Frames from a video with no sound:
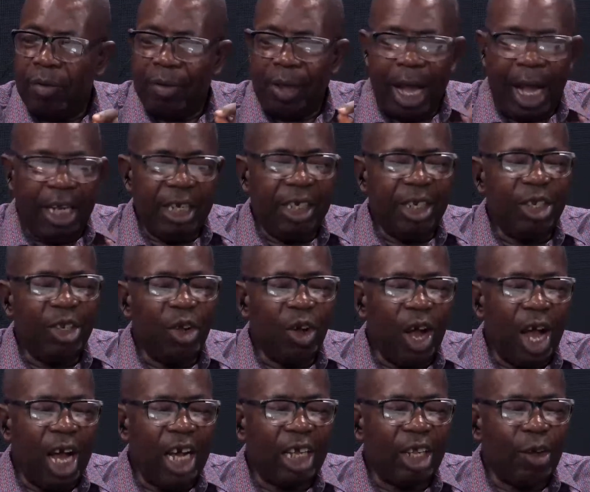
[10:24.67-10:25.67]
And you
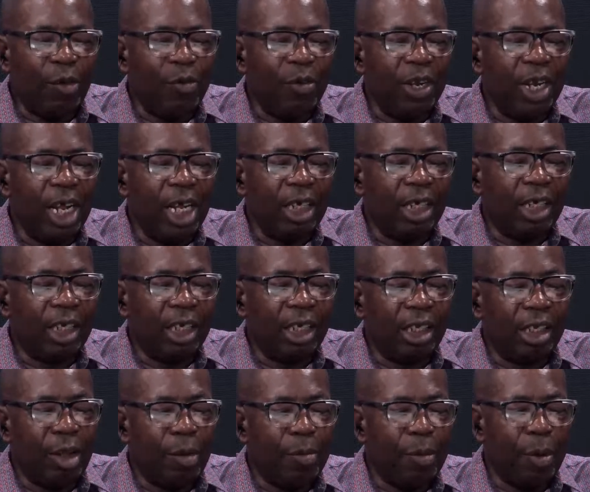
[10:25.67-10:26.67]
are giving
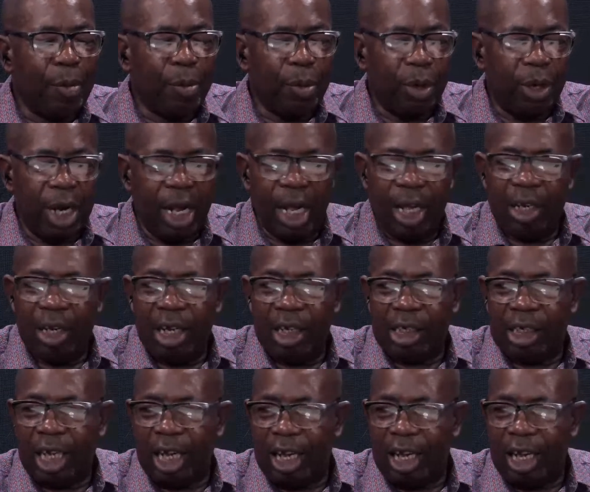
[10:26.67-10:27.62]
60 people that's